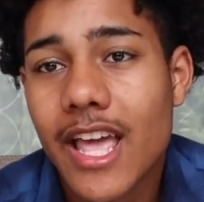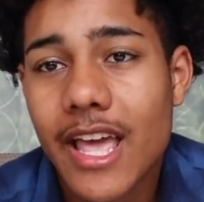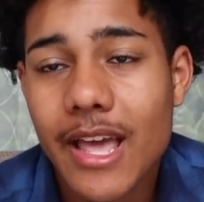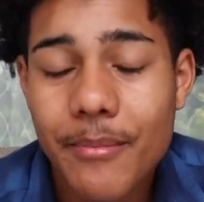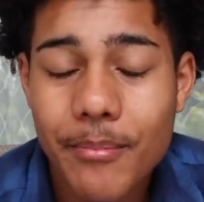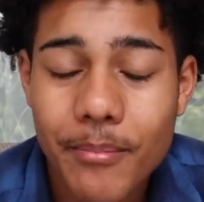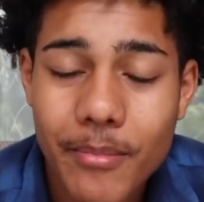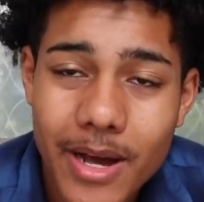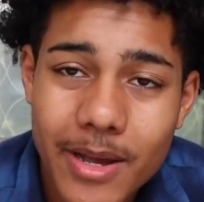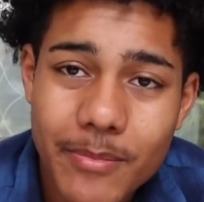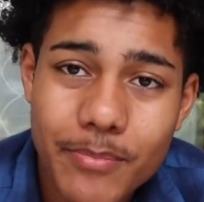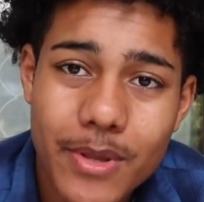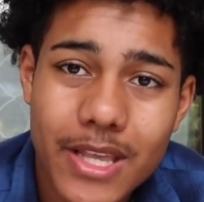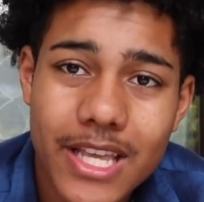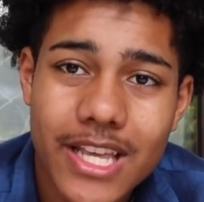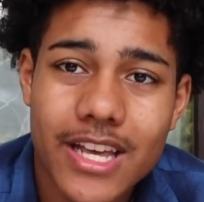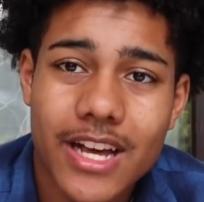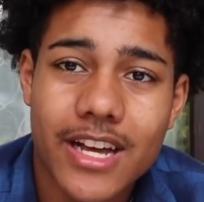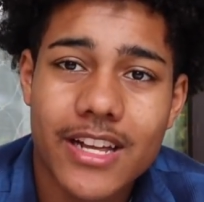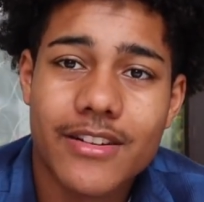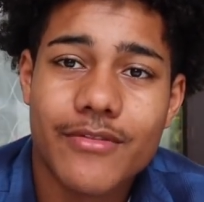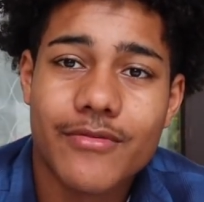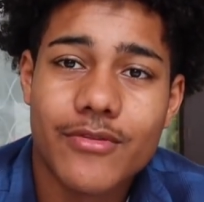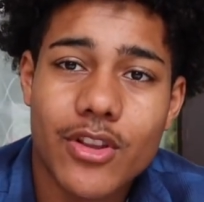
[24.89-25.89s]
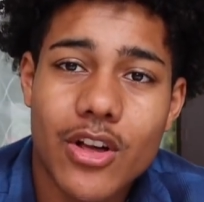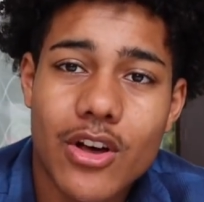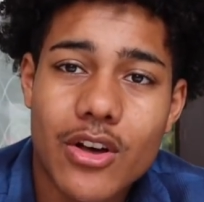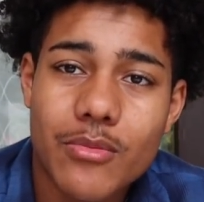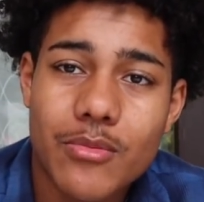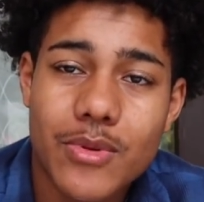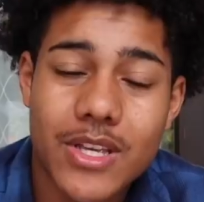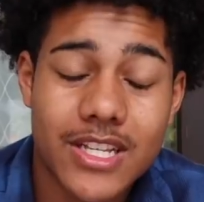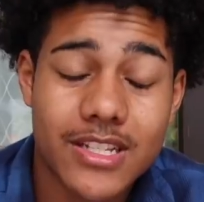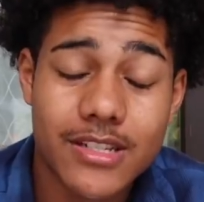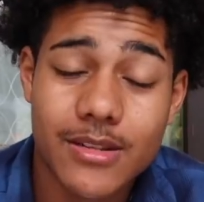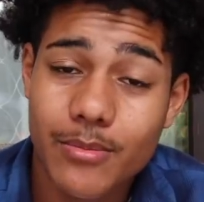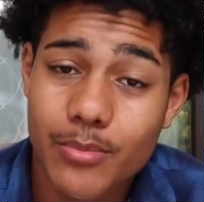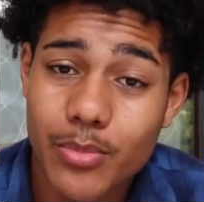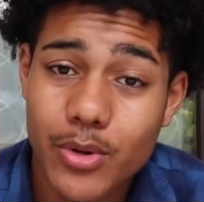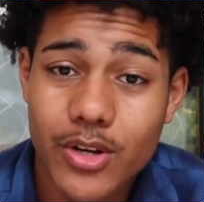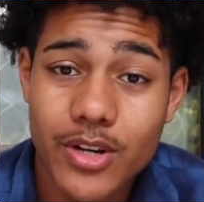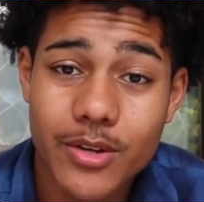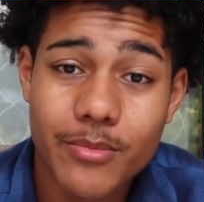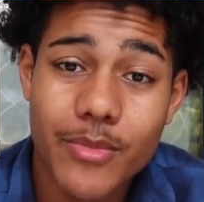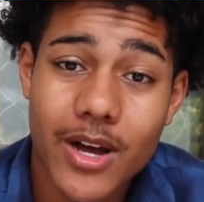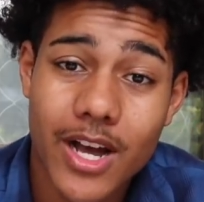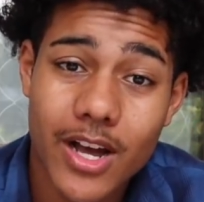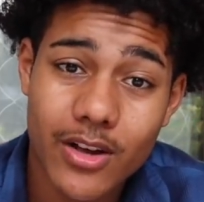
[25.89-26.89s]
It might be kind of long because I'm
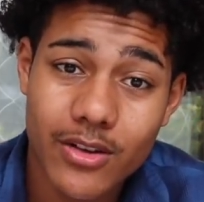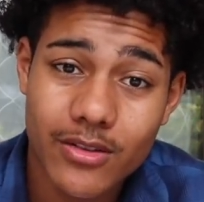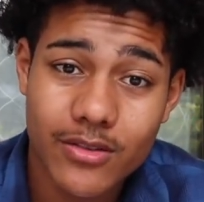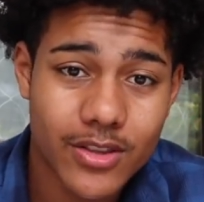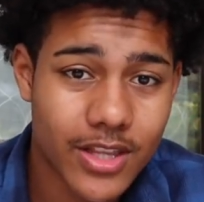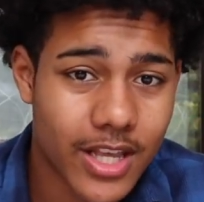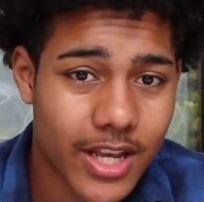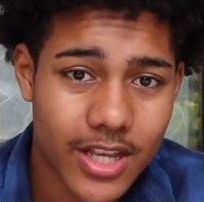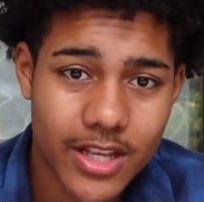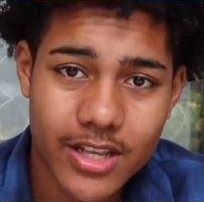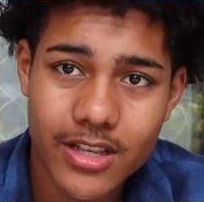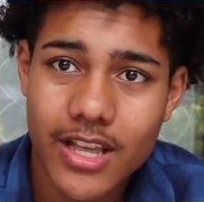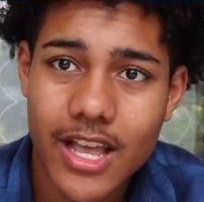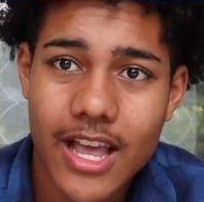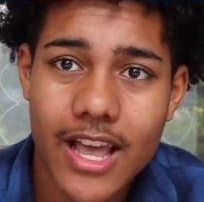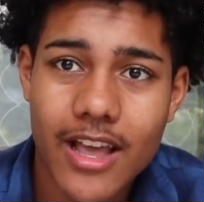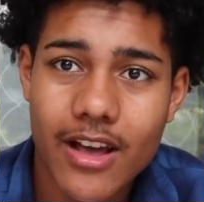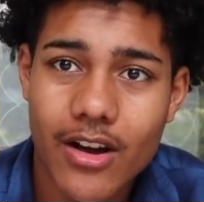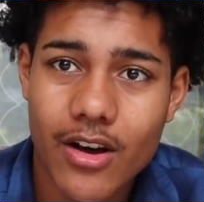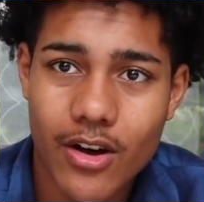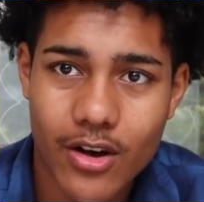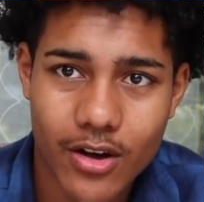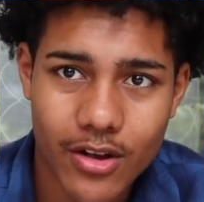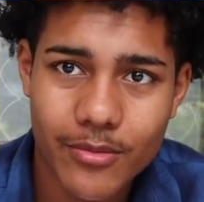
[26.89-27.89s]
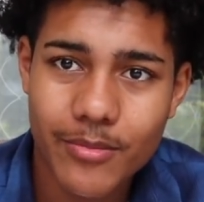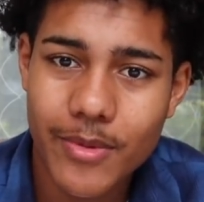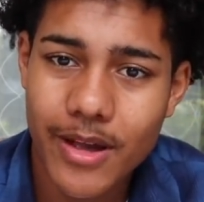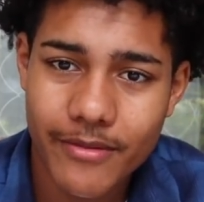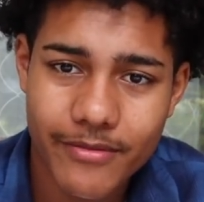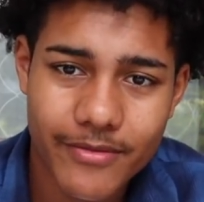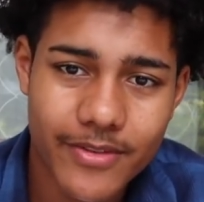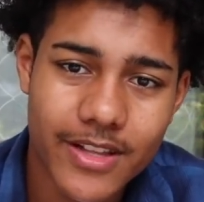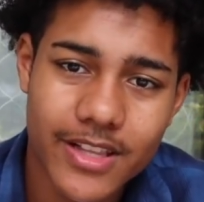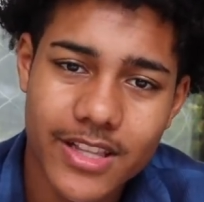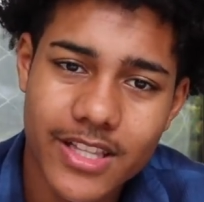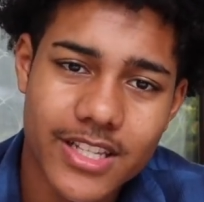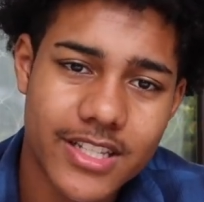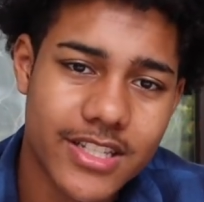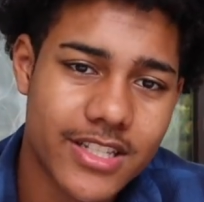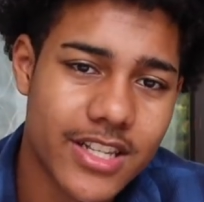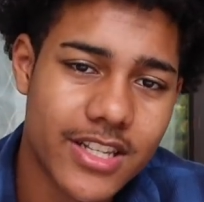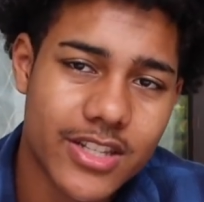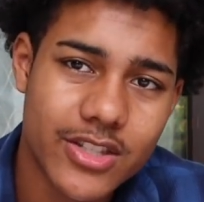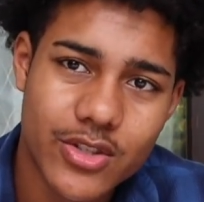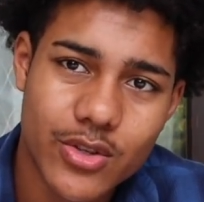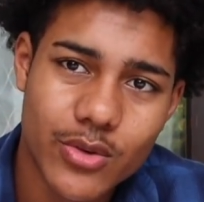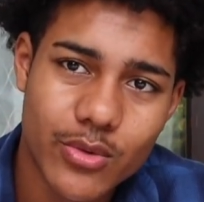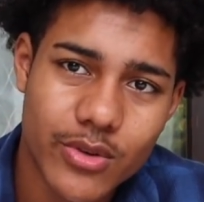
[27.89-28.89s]
putting my, like, all my feelings
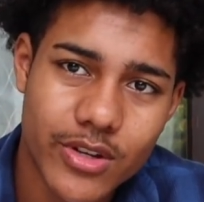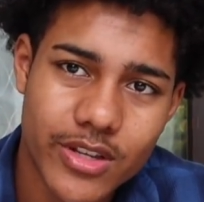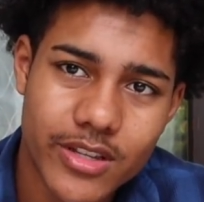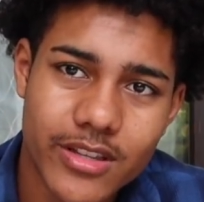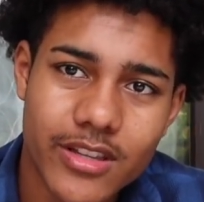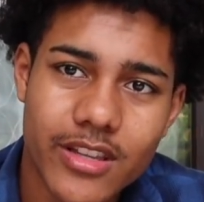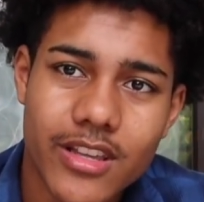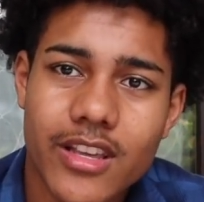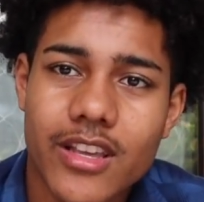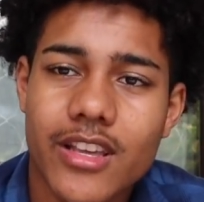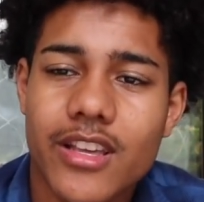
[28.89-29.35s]
into it,